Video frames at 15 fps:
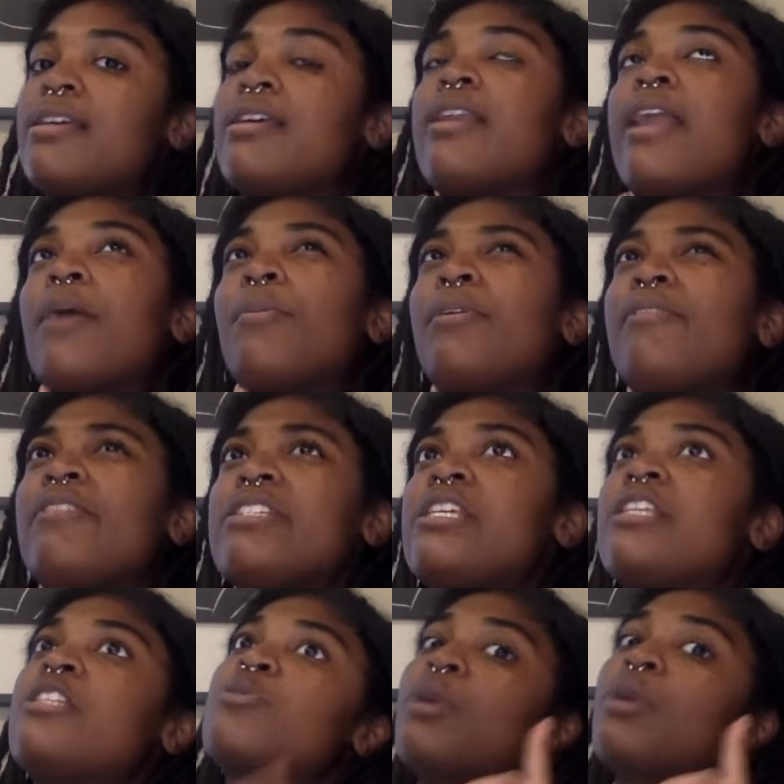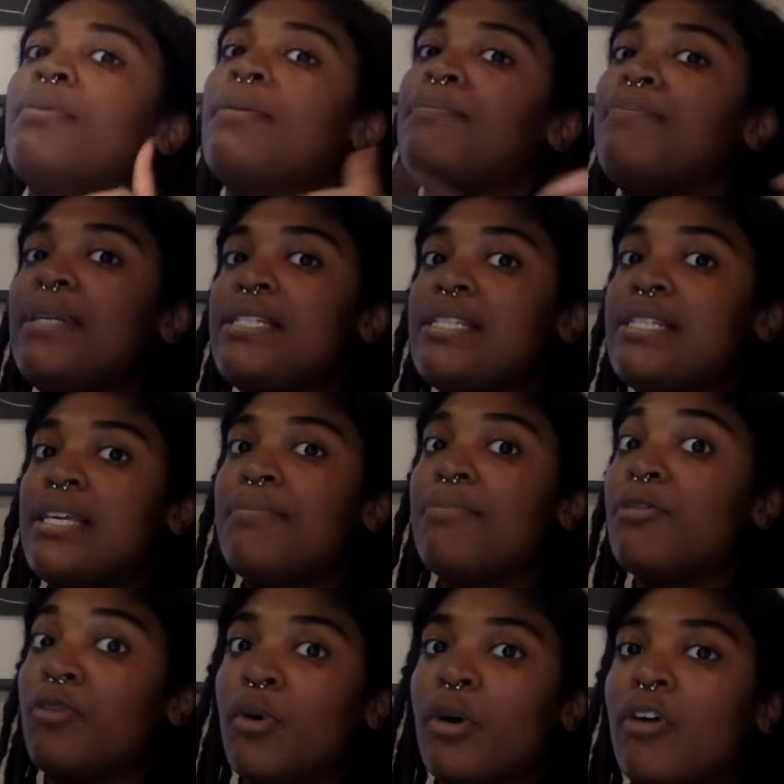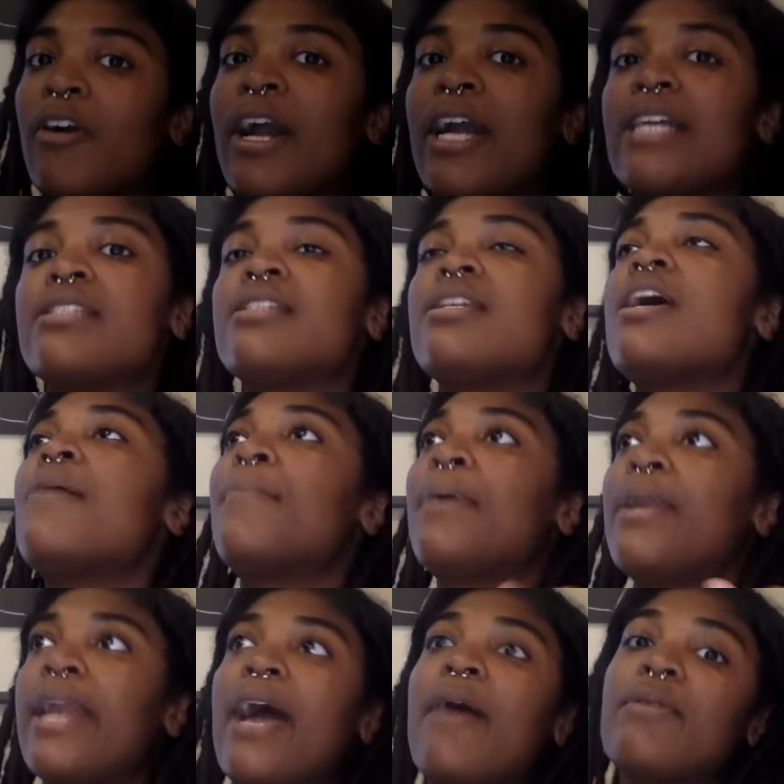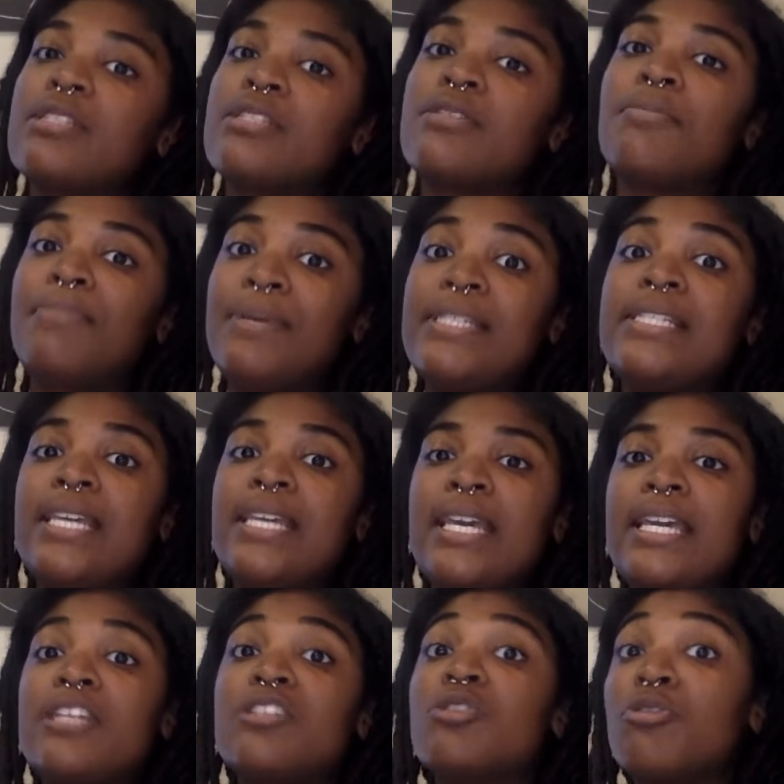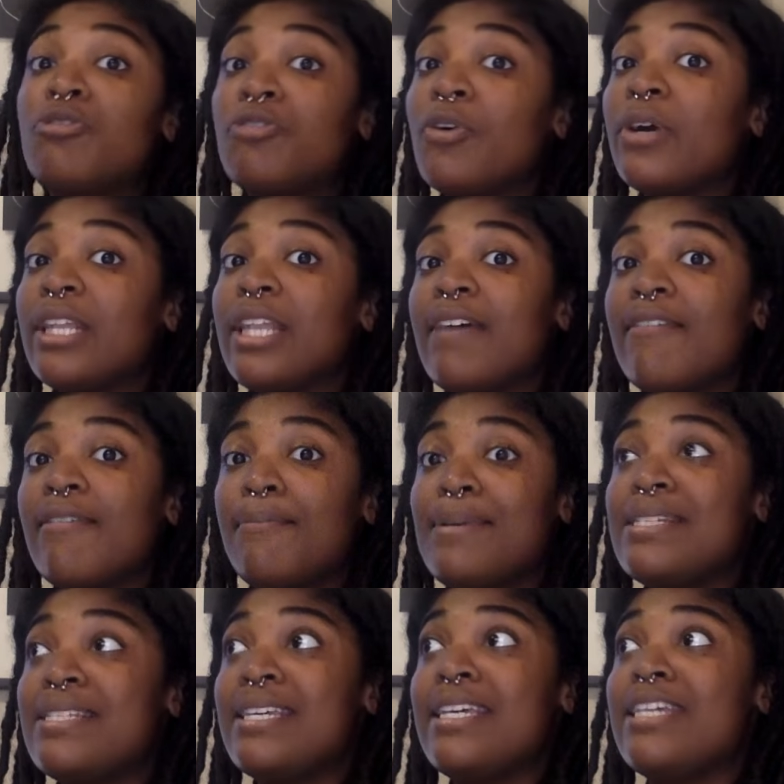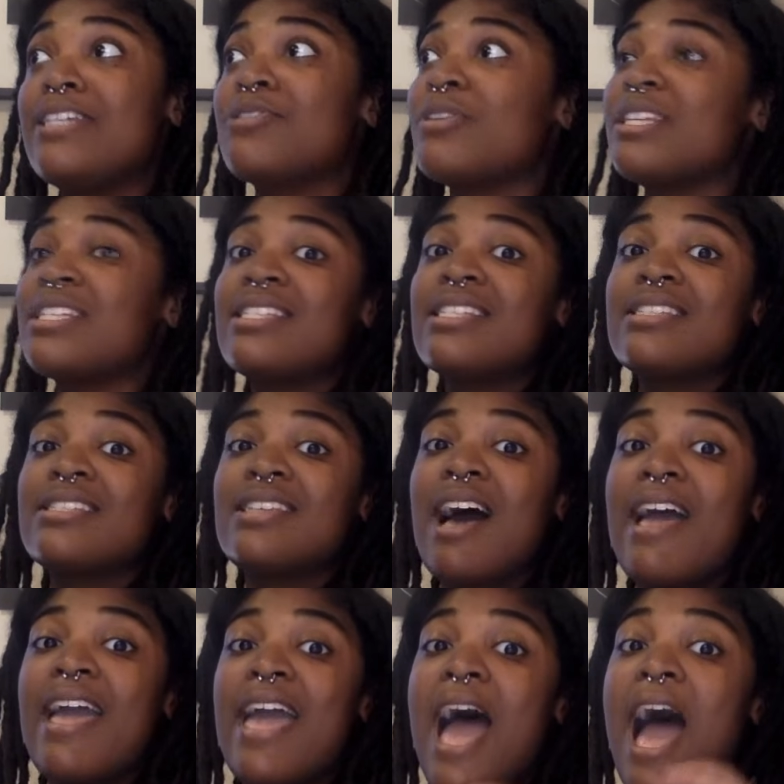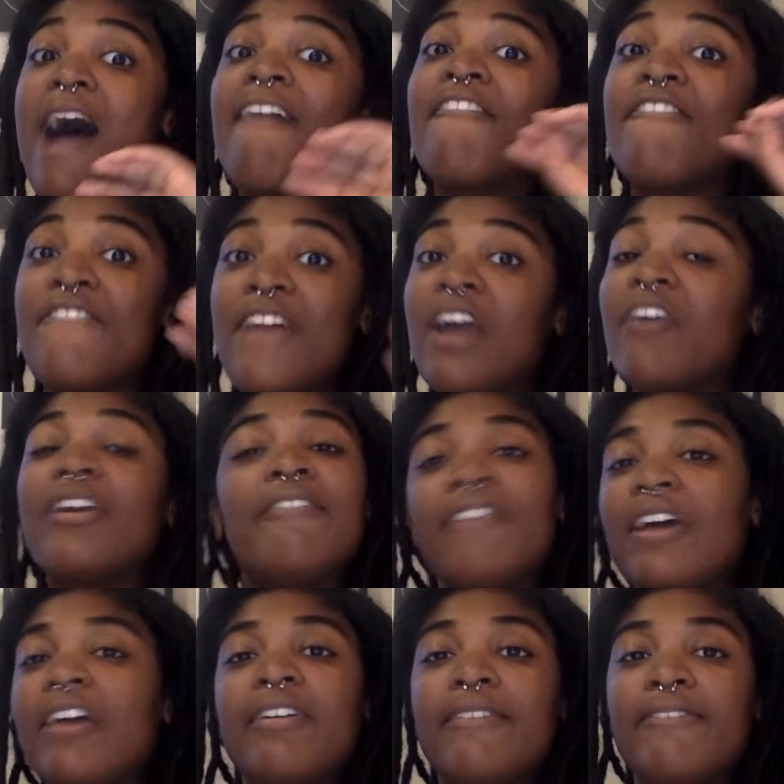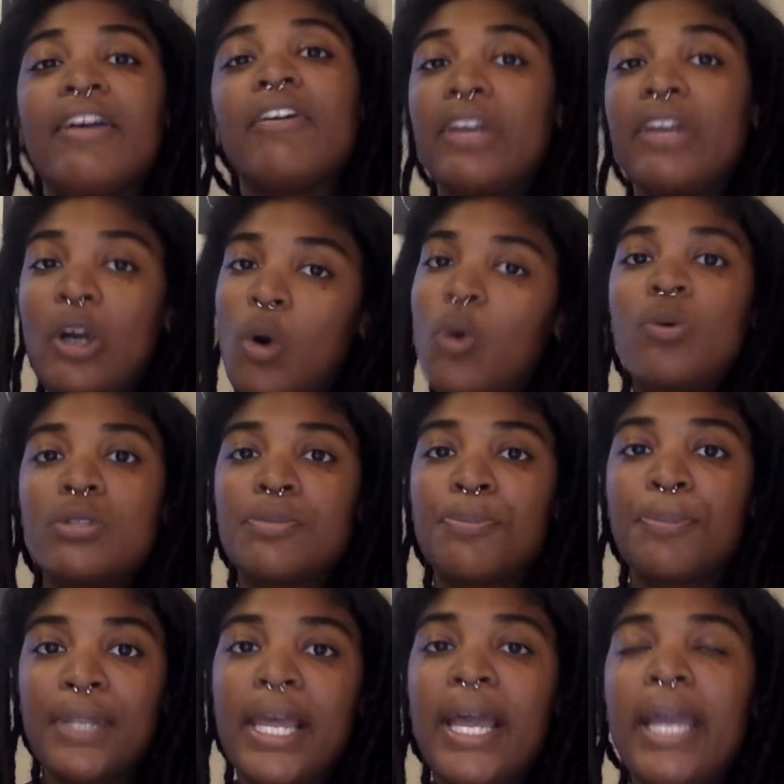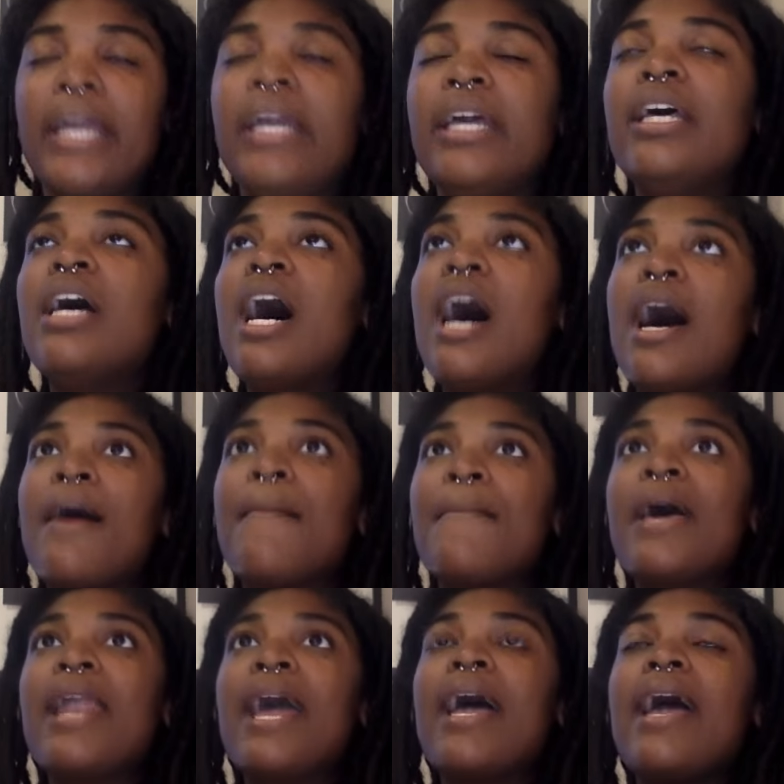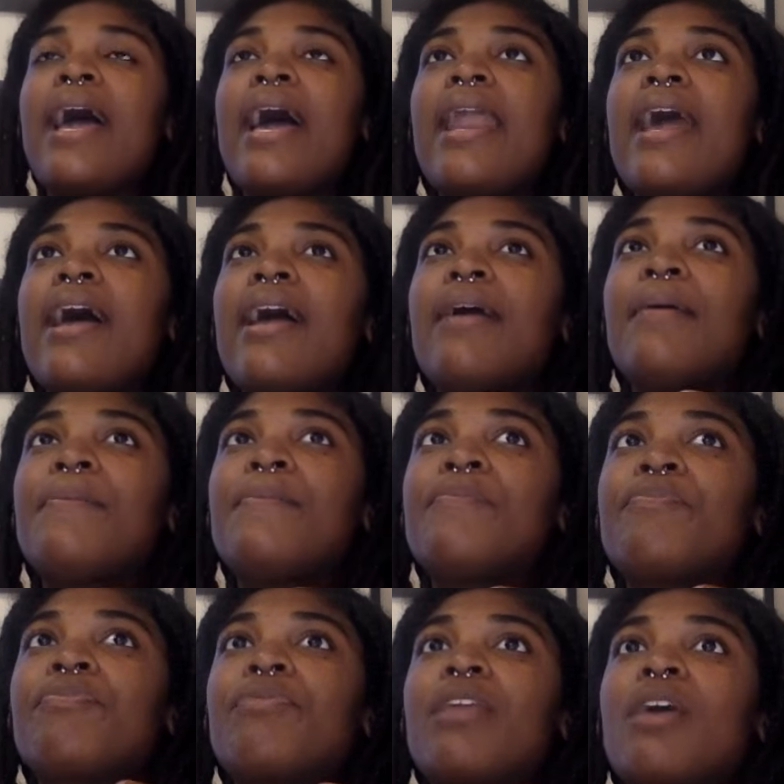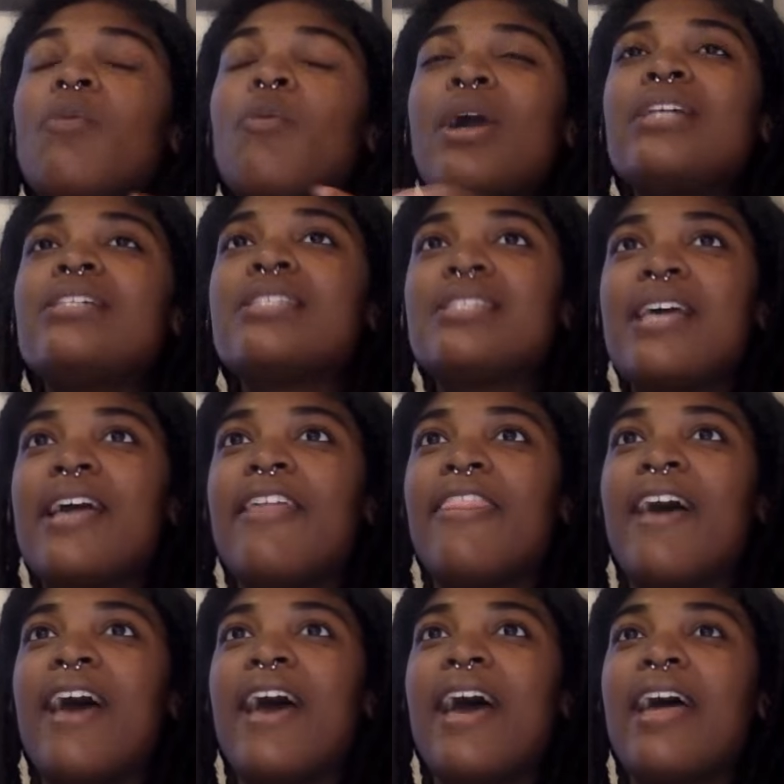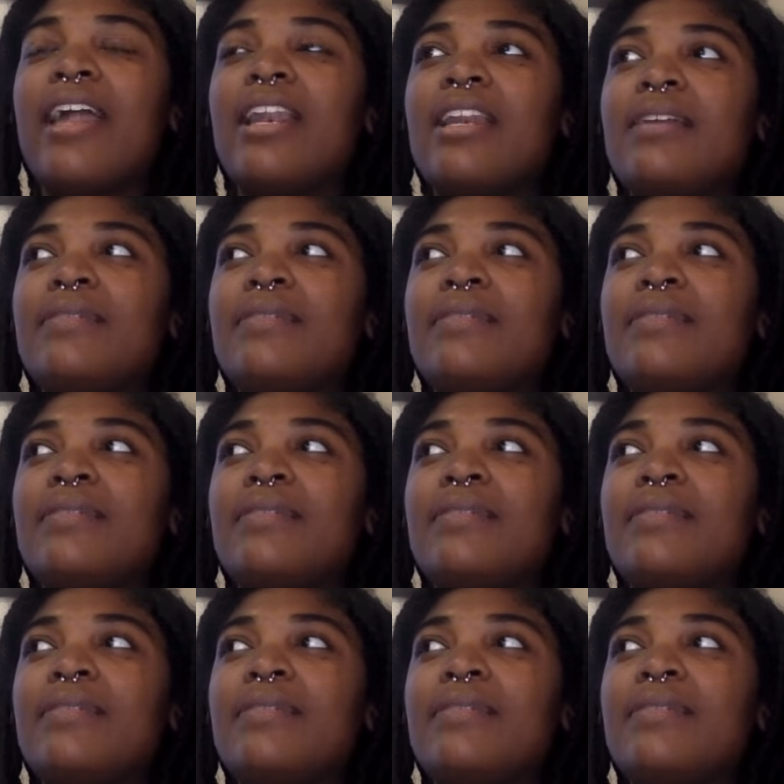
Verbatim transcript: That now previously this would have been BC before Christ, but now it's BCE. So 411 BCE. So this is a very, very, very old play, um, and I and I want to say that